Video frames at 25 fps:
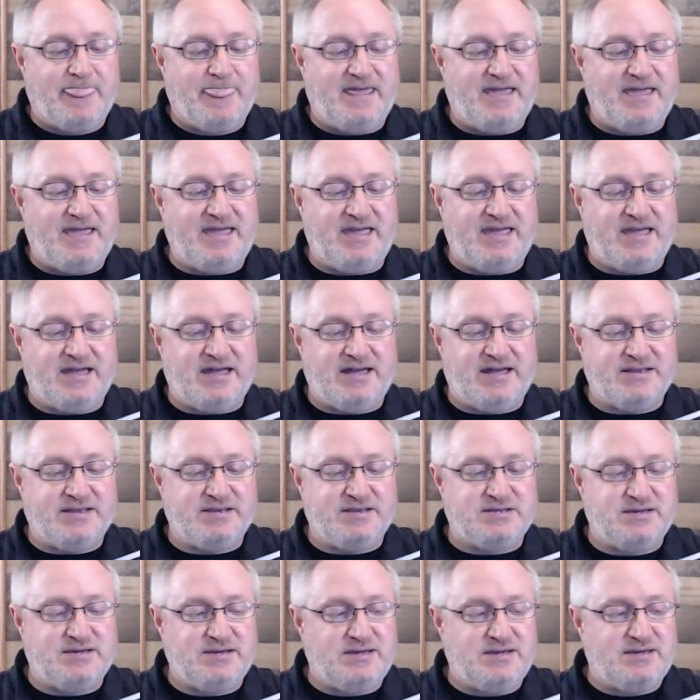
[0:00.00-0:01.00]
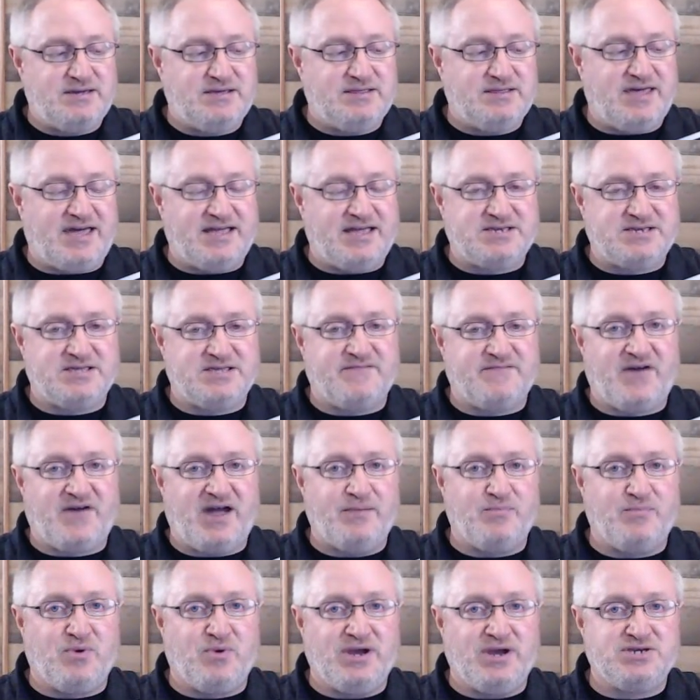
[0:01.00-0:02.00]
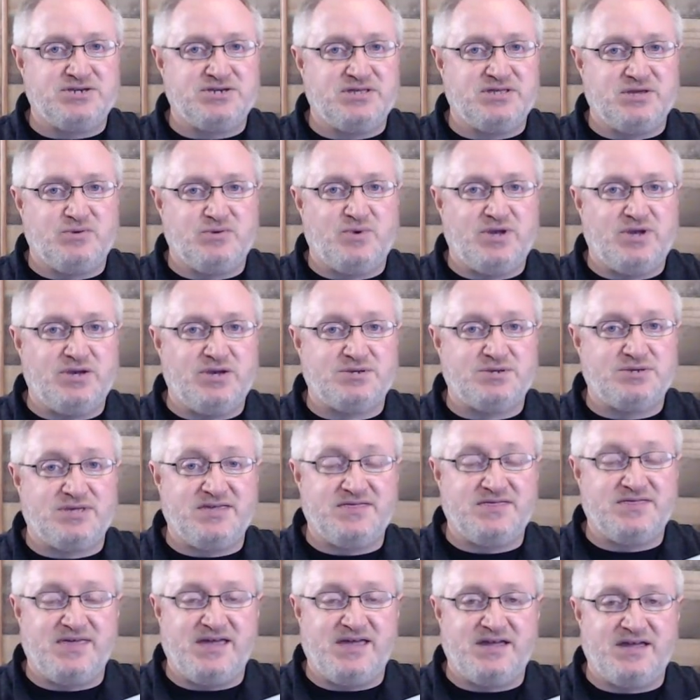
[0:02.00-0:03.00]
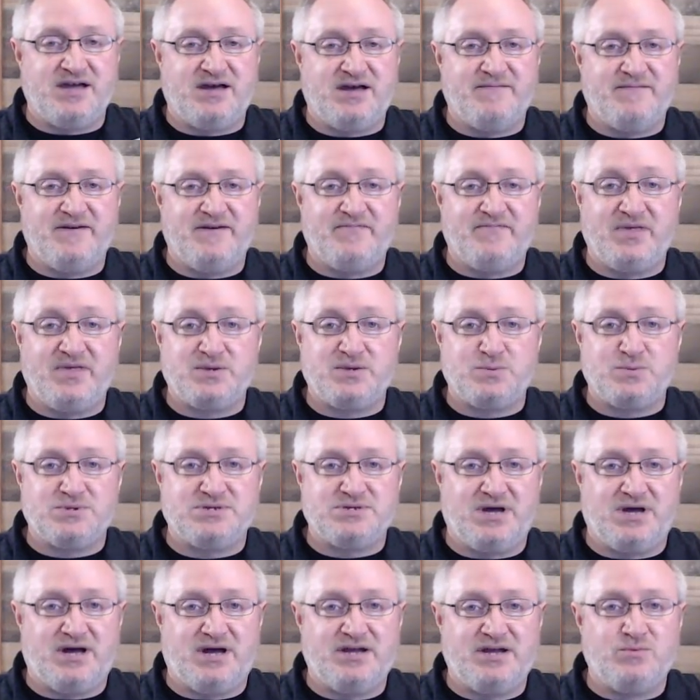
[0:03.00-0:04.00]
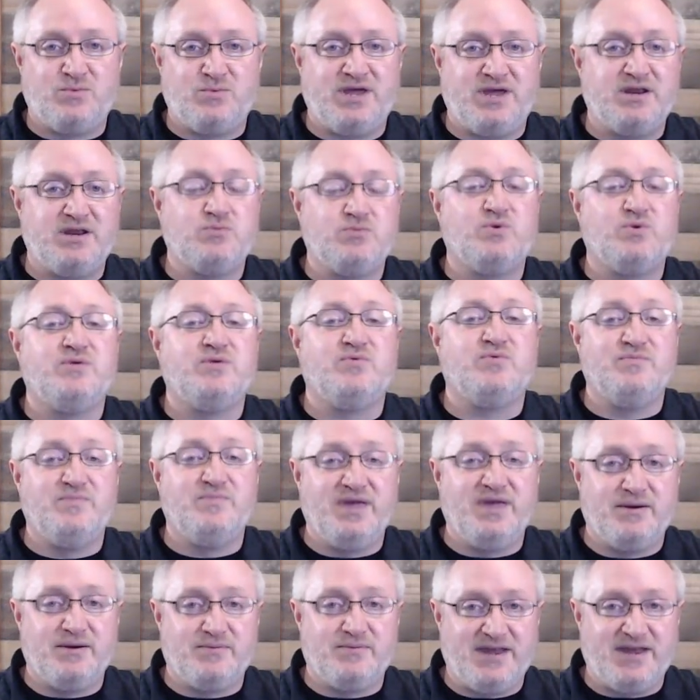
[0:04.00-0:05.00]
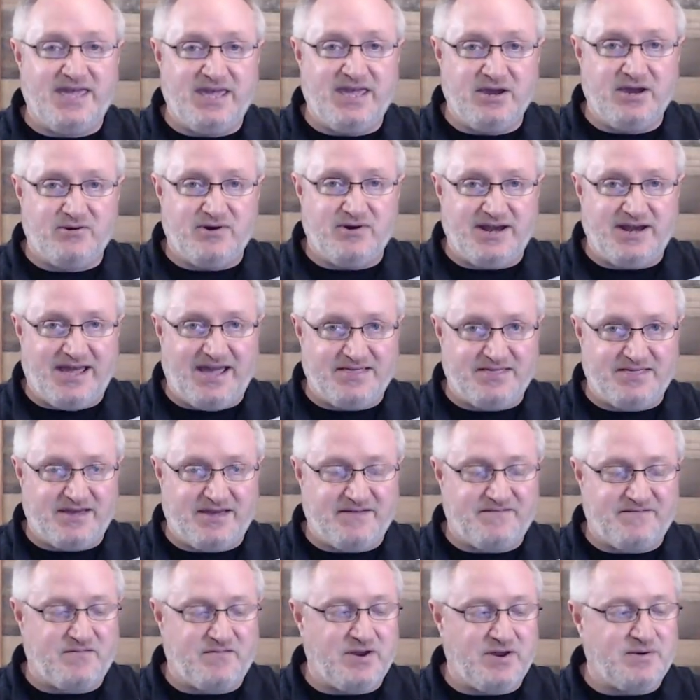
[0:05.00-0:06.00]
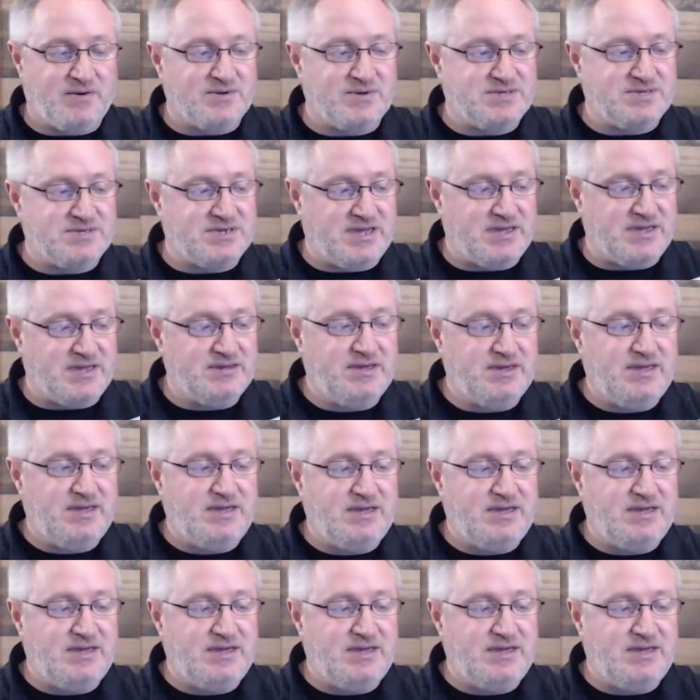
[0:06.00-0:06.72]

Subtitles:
And that's the vibration that we usually think of. If this was unweighted, we would be able to hear it at that frequency.